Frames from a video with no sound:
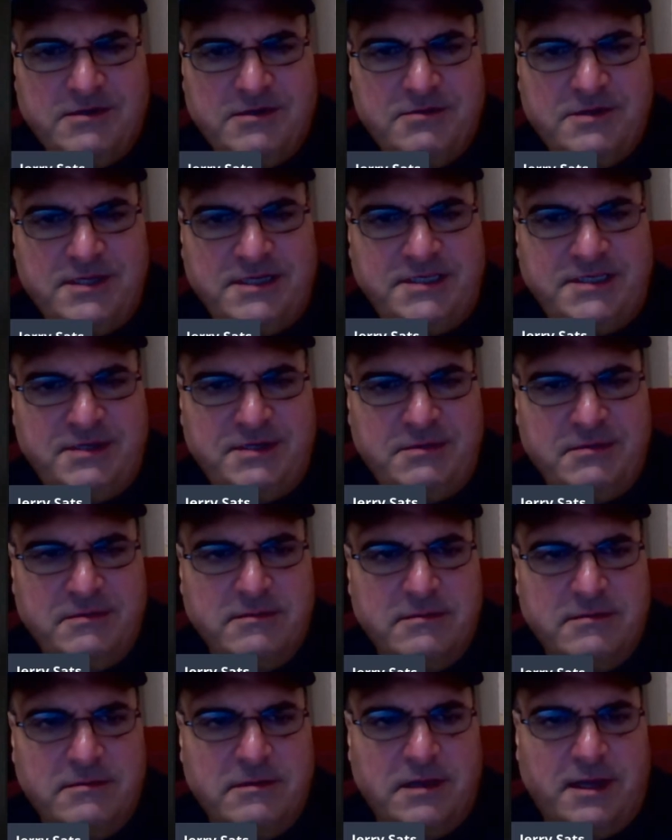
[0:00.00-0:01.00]
So, did you
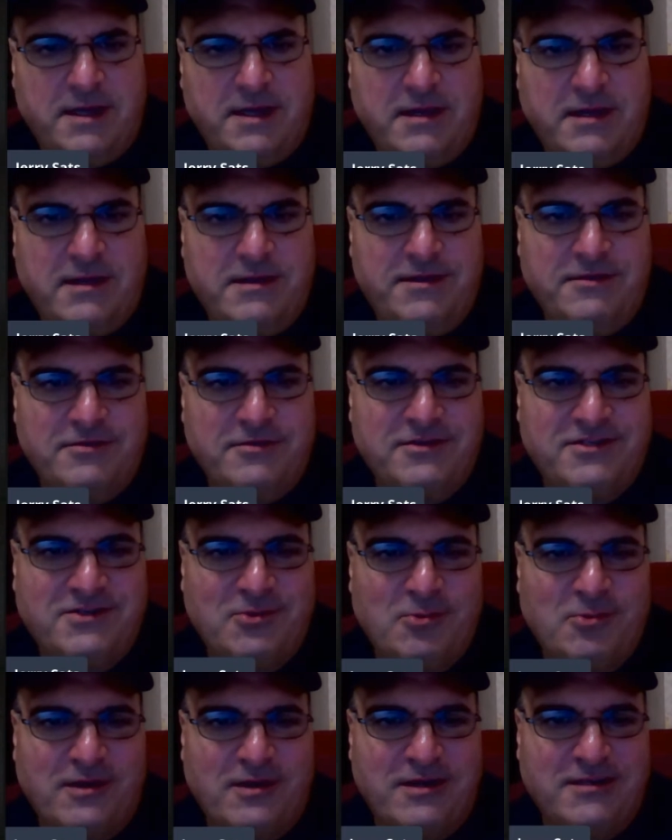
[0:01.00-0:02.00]
like your
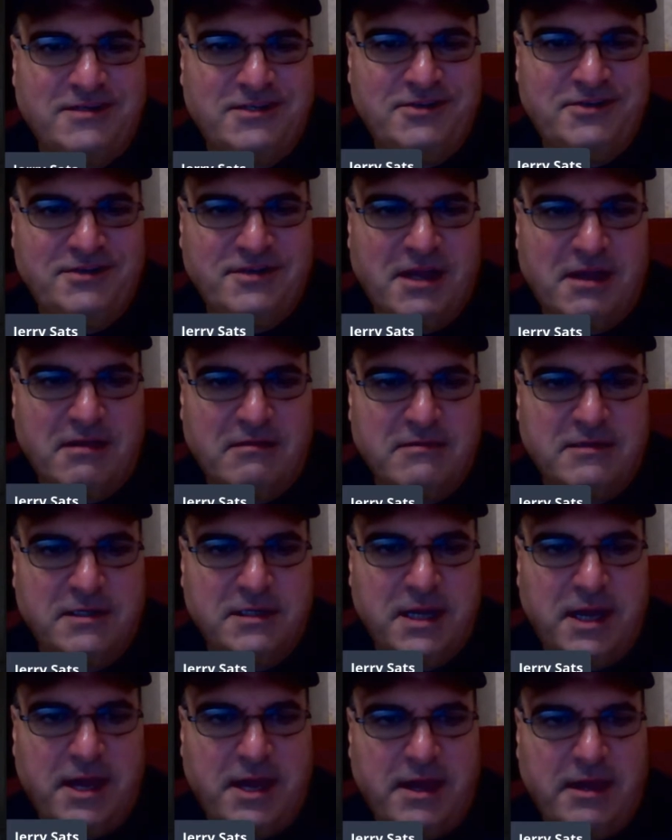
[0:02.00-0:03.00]
story that you shared
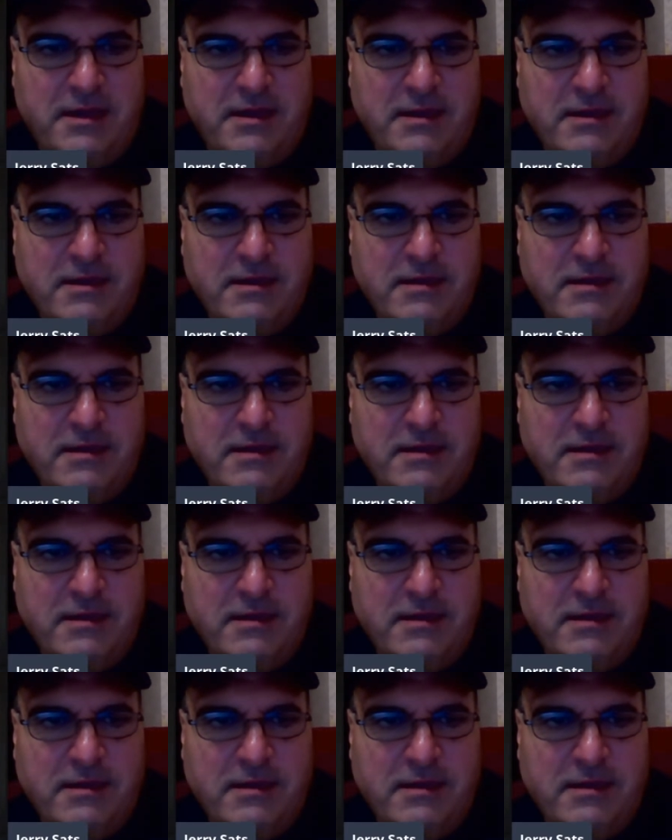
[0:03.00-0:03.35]
today